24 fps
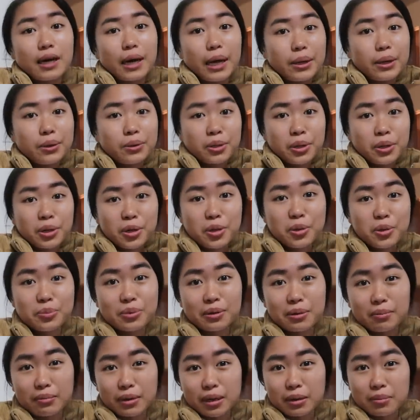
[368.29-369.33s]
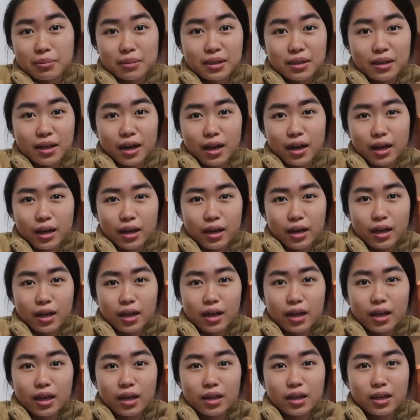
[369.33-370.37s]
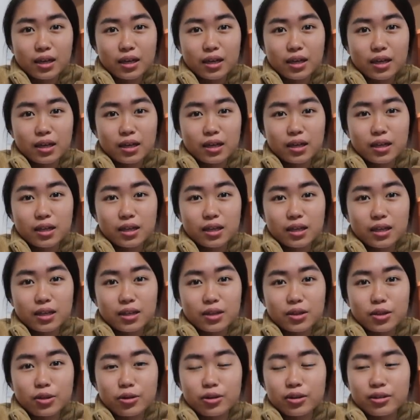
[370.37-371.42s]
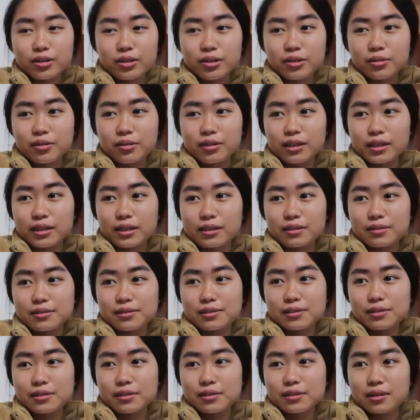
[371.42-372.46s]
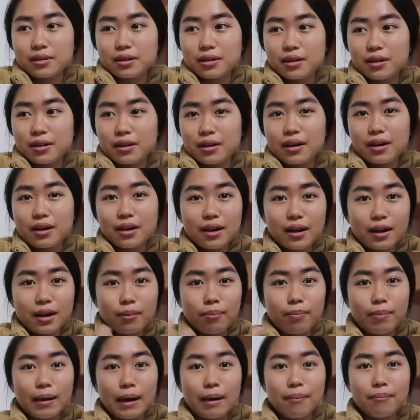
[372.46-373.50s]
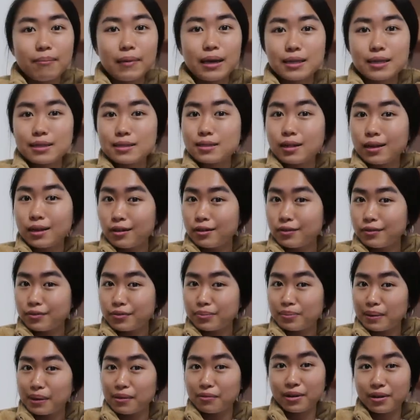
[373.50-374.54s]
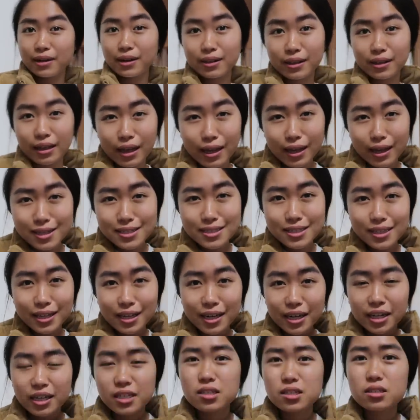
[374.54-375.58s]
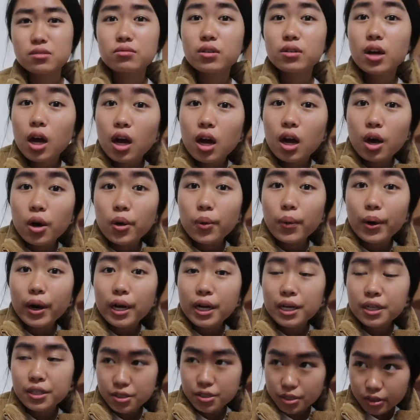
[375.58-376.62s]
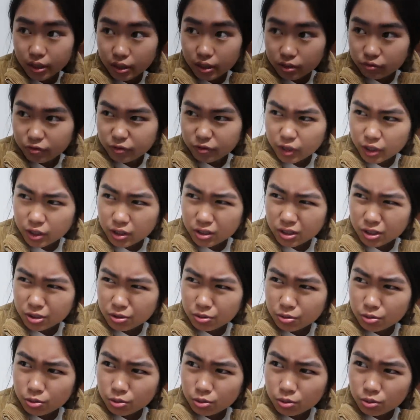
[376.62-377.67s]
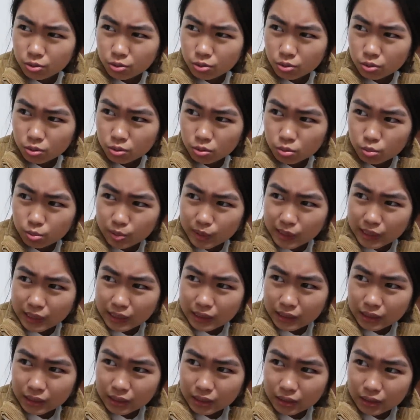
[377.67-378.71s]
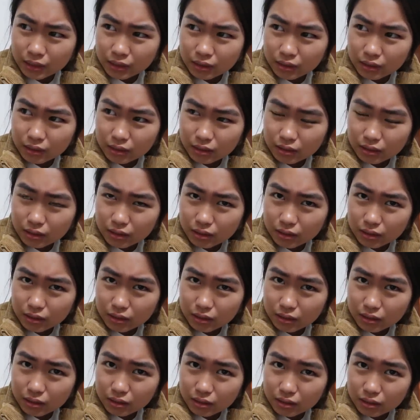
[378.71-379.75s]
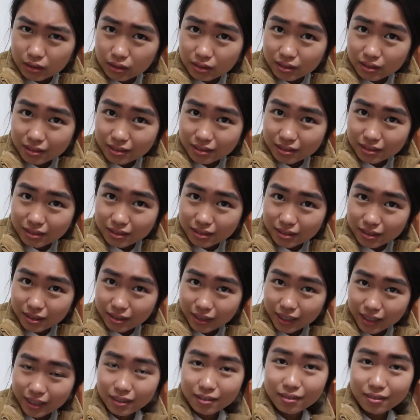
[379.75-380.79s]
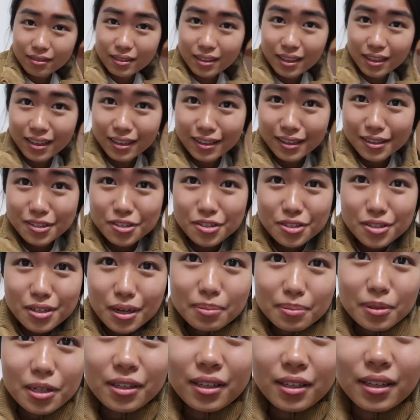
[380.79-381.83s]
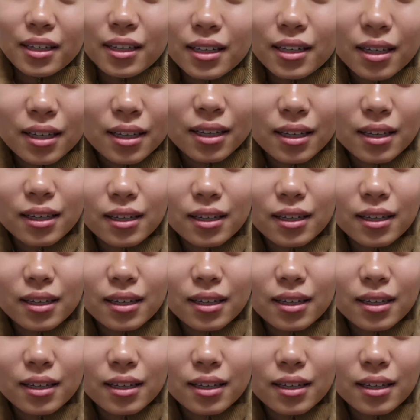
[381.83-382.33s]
I don't know, but maybe I learned new things about myself by writing that essay. And I guess writing is good for you because... Okay, yeah, let's just stop talking.